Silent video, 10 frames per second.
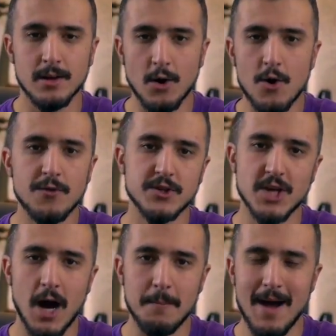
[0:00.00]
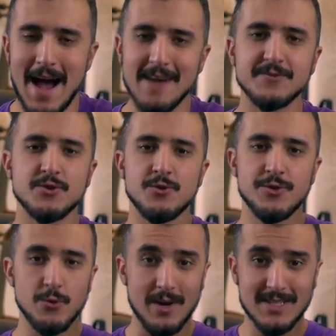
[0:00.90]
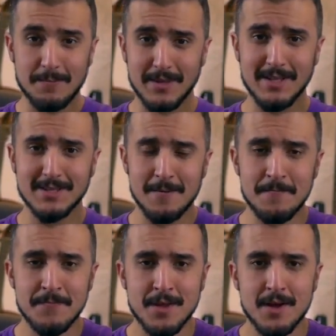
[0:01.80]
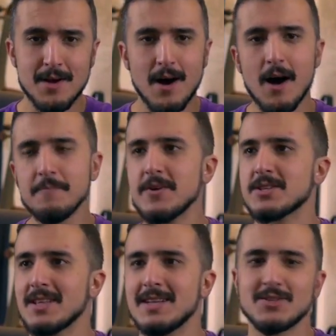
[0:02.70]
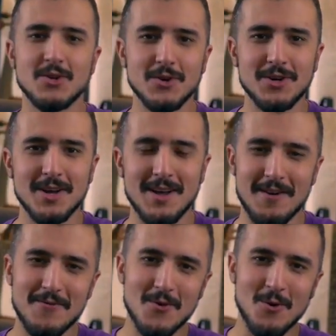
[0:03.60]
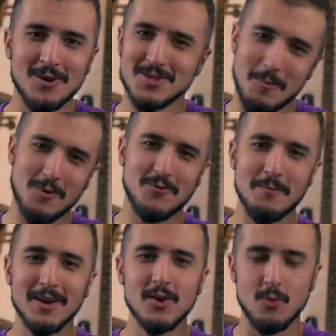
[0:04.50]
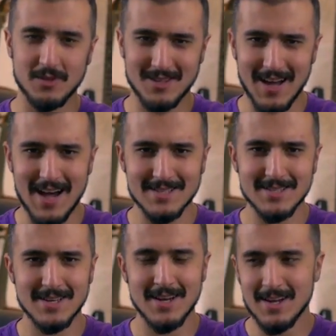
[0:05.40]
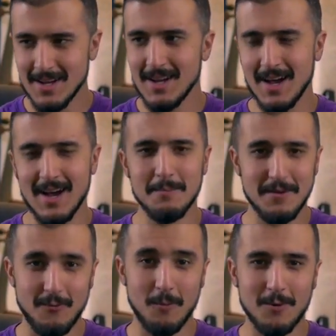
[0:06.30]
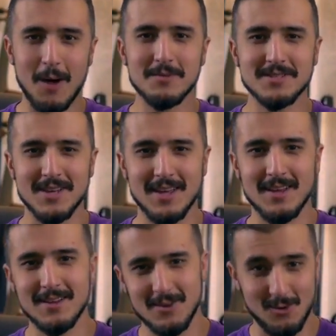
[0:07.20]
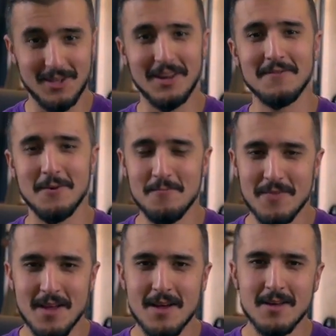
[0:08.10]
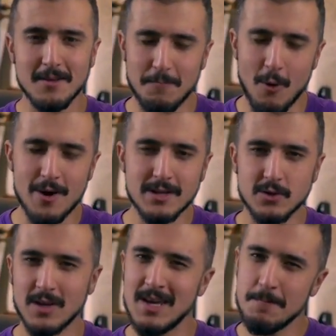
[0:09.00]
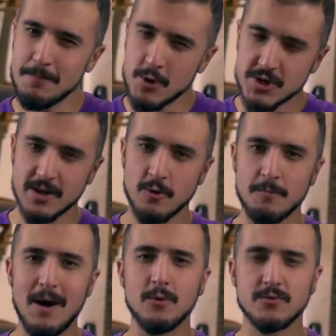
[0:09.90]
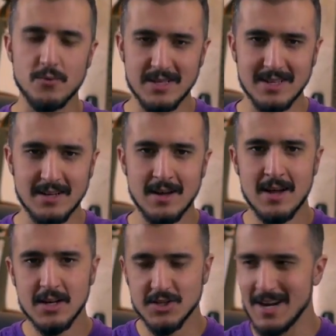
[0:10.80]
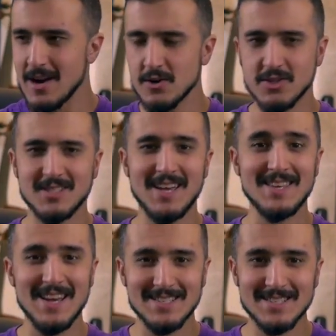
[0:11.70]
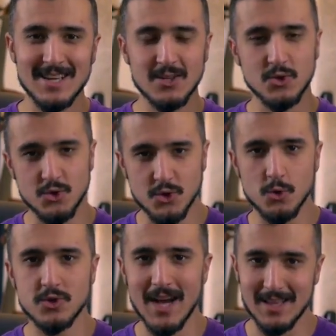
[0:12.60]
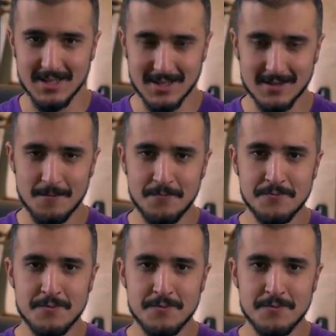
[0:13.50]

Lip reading: Learn the job after you accepted it. Obviously, it's good if you're somewhat familiar with the task before promising you'll deliver. The point is to keep pushing your boundaries and dare to say yes to new challenges.